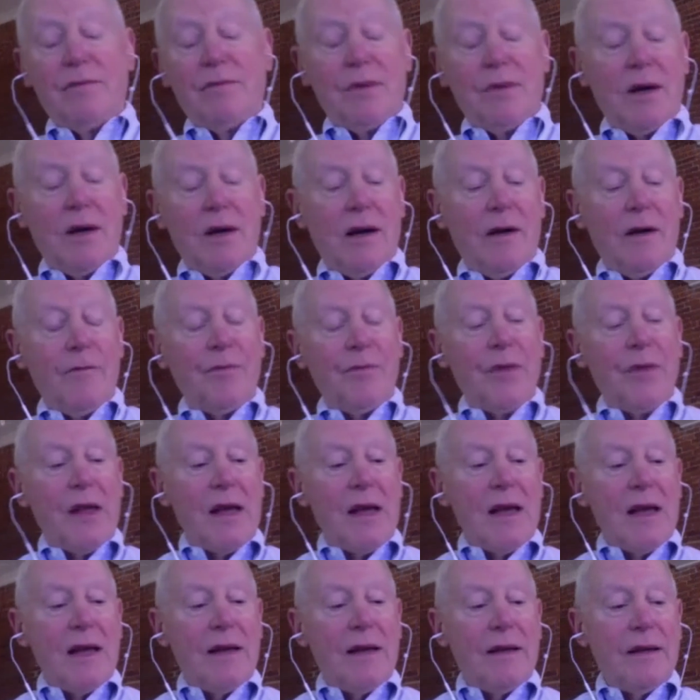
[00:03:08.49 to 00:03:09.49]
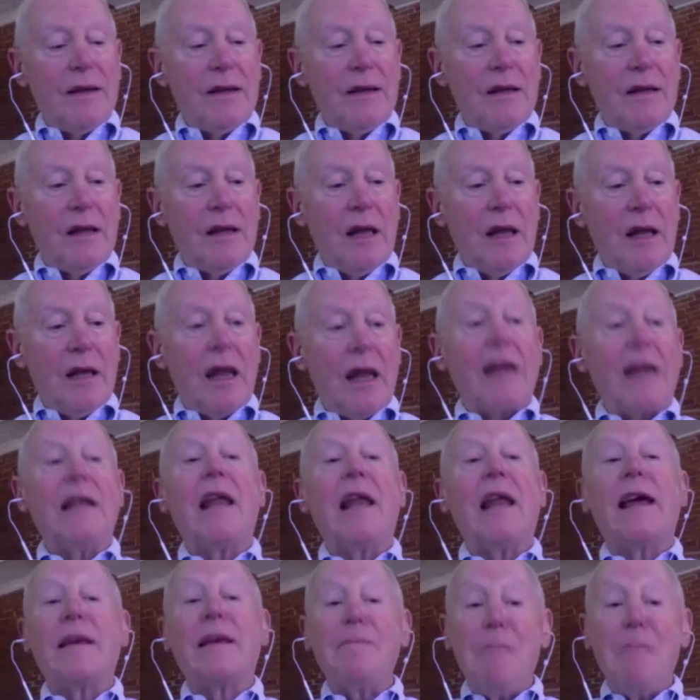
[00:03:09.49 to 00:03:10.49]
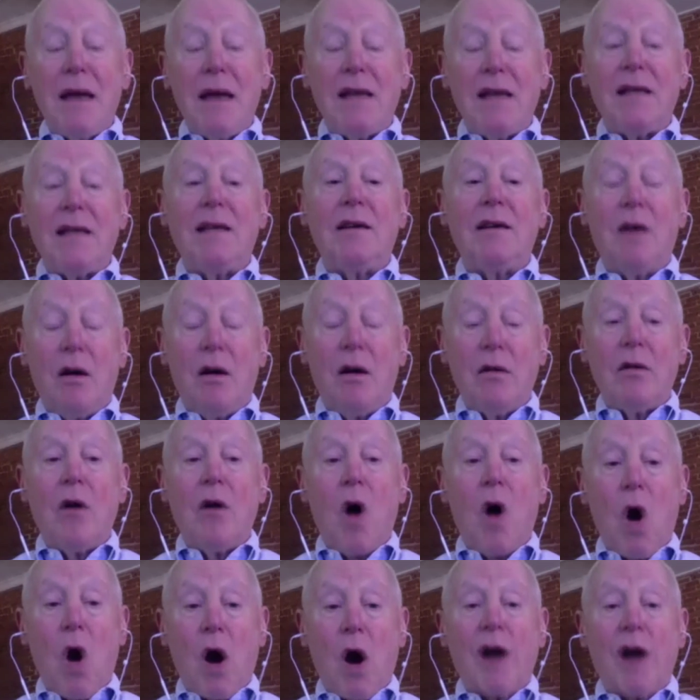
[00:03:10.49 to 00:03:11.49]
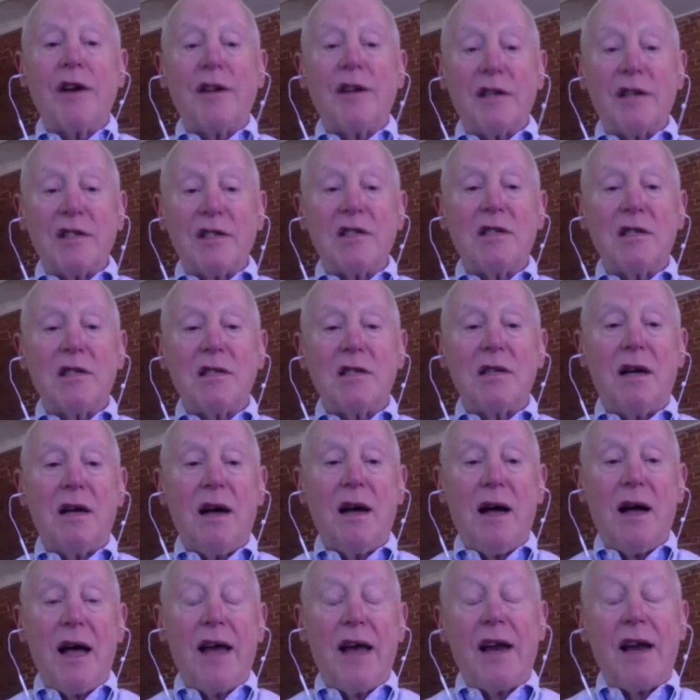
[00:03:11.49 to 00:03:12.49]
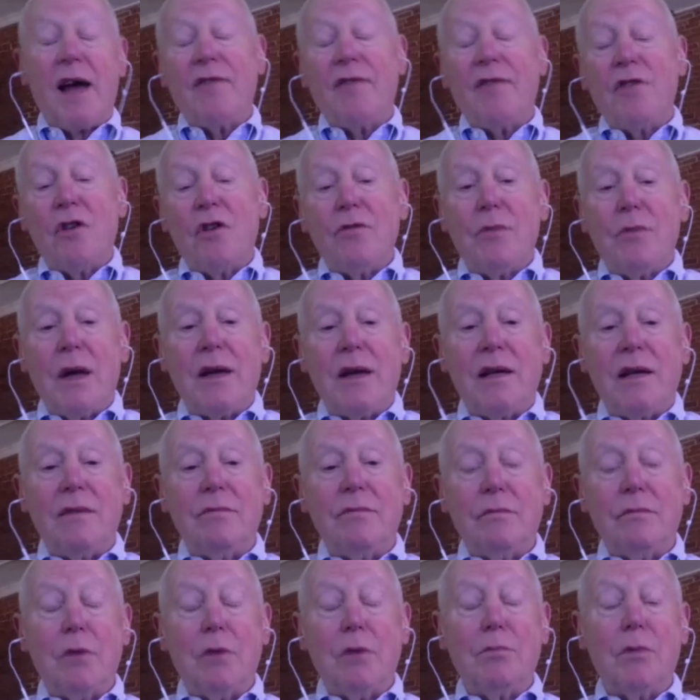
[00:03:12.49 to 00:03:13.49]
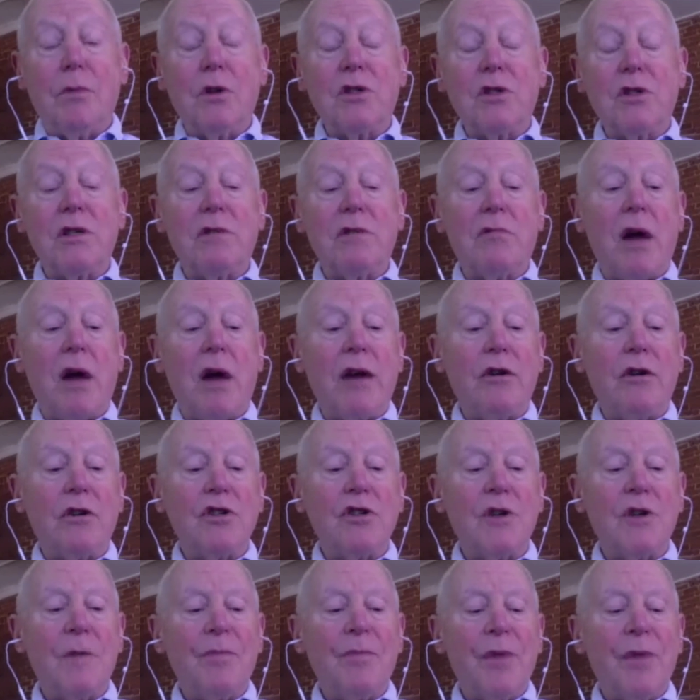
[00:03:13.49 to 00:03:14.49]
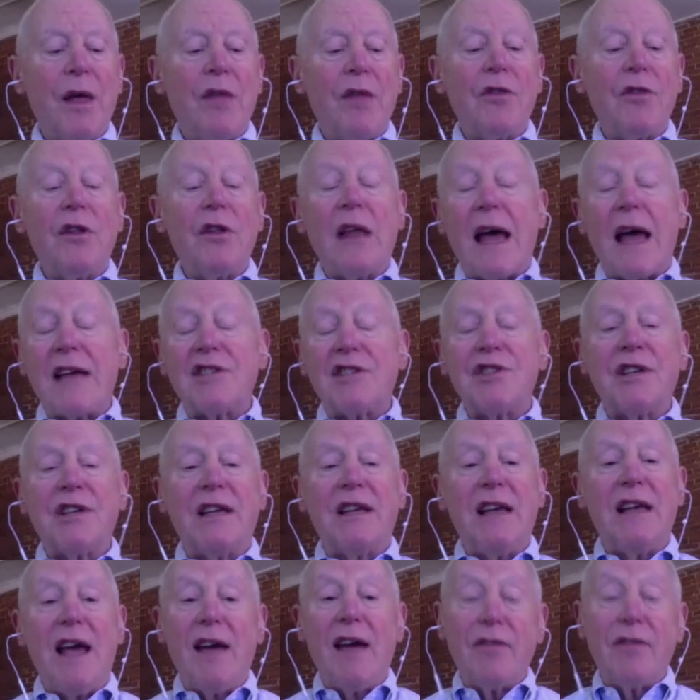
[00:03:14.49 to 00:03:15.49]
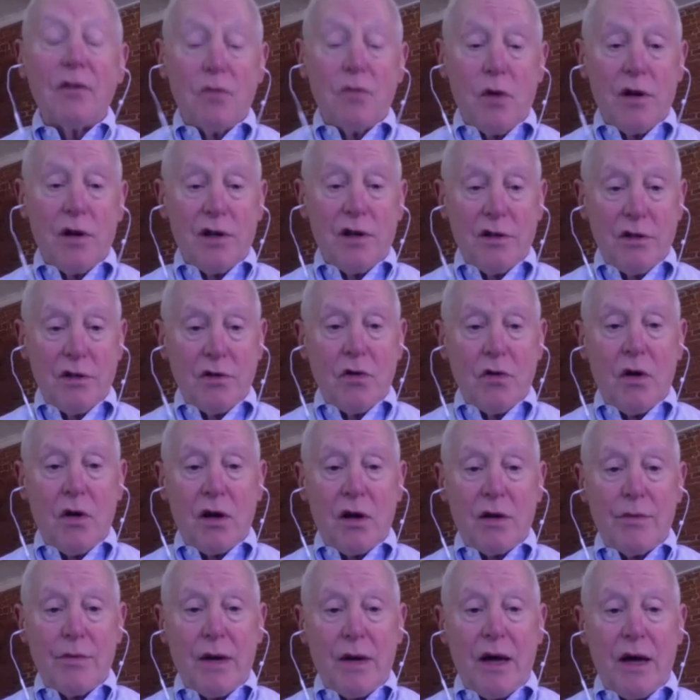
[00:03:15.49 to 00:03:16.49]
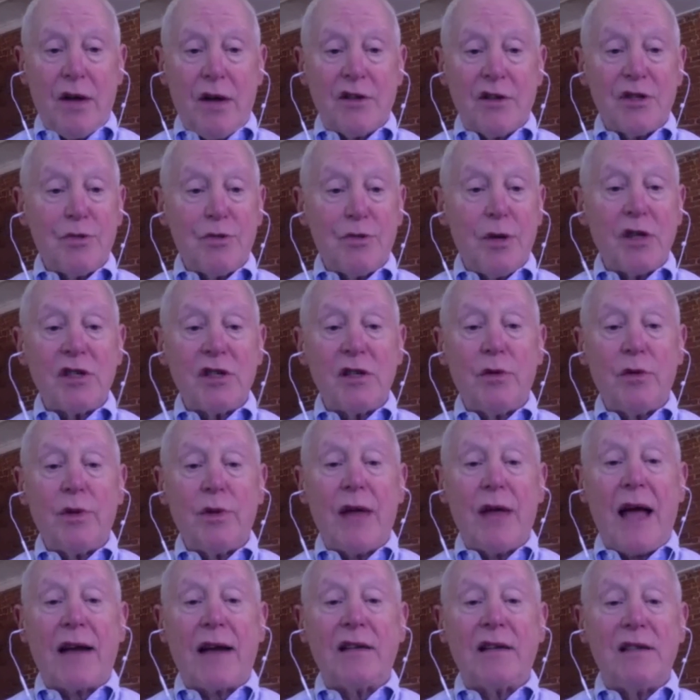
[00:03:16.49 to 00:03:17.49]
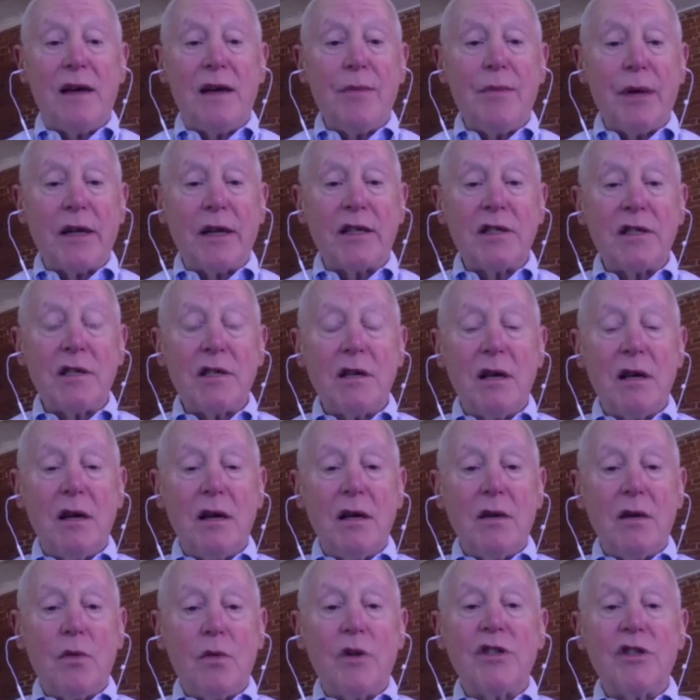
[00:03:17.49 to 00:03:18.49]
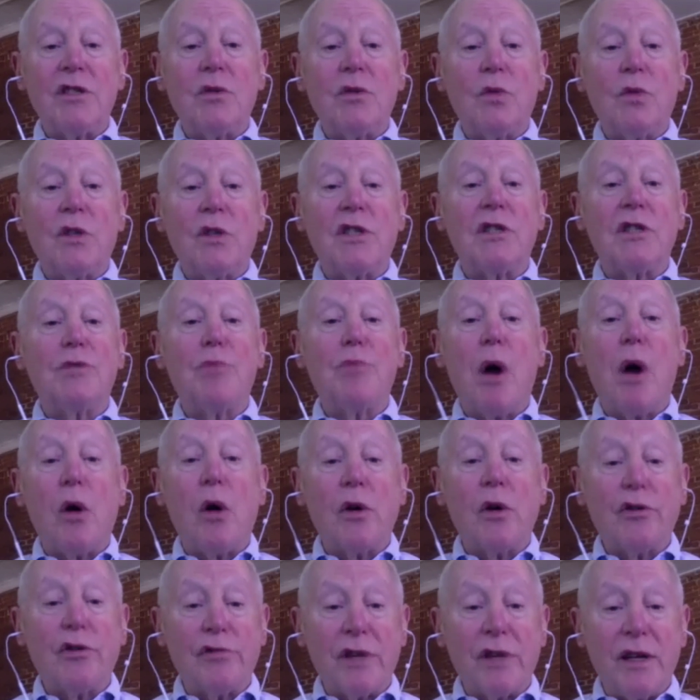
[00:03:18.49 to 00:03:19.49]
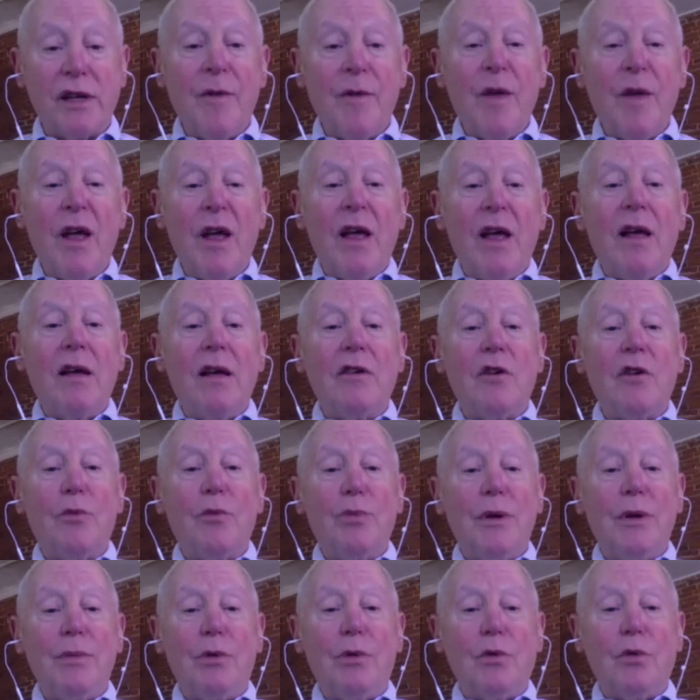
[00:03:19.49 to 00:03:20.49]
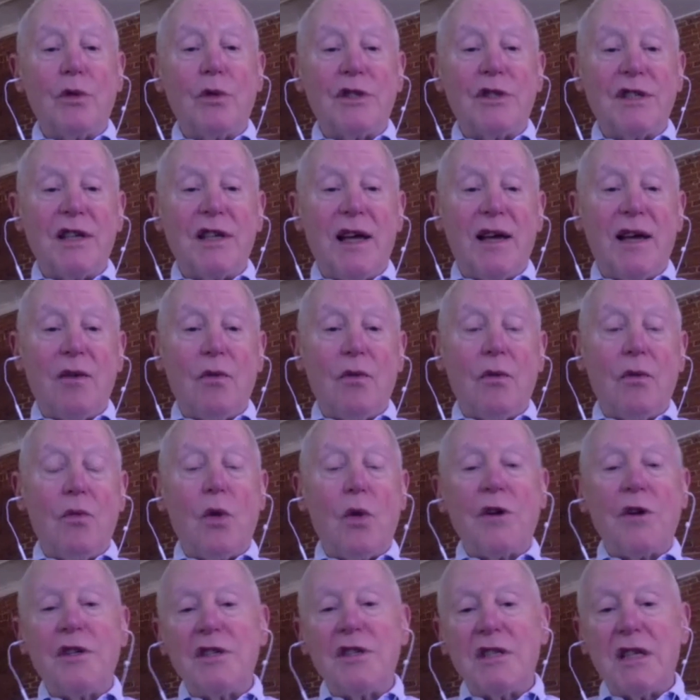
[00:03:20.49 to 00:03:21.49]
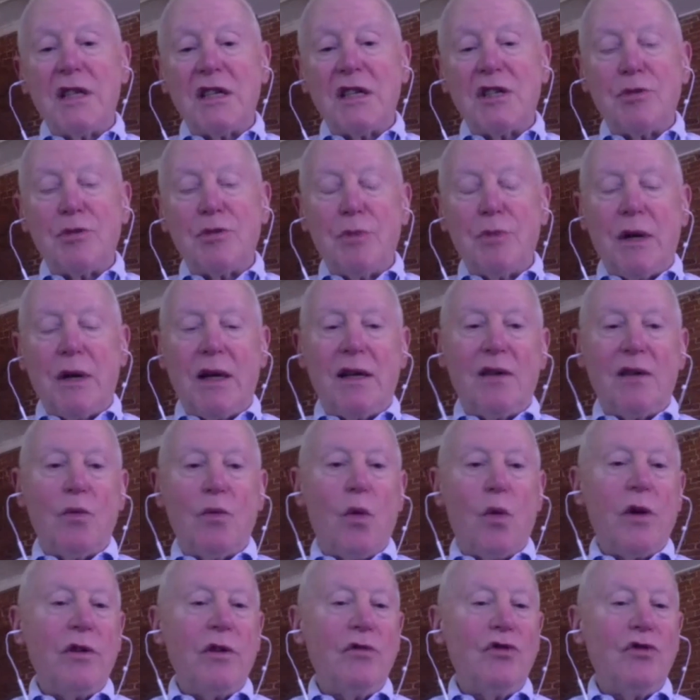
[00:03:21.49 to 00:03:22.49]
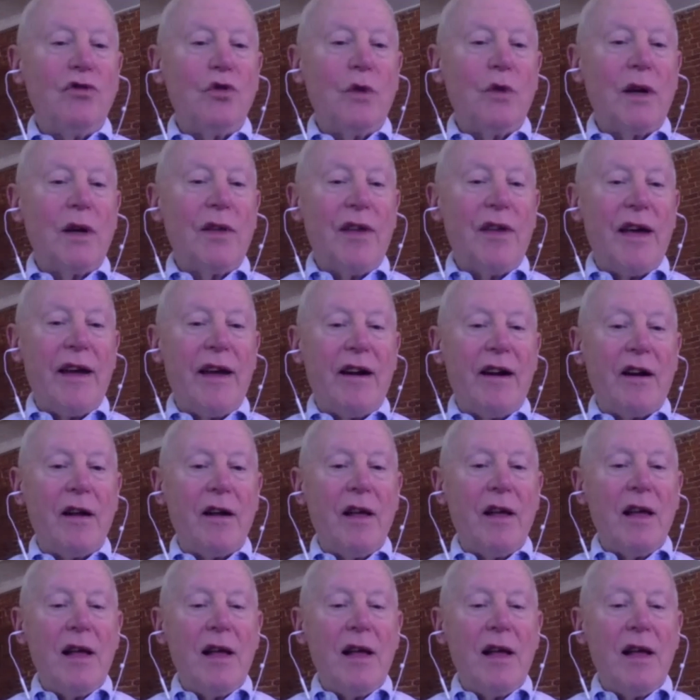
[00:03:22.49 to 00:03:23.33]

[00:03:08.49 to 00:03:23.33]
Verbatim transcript: Um, like many artists, uh, and I've known many, mostly writers, the last thing he ever wanted to talk about, especially with academics, was, was his poetry. You know, people would say, What does this mean? And what are you doing there?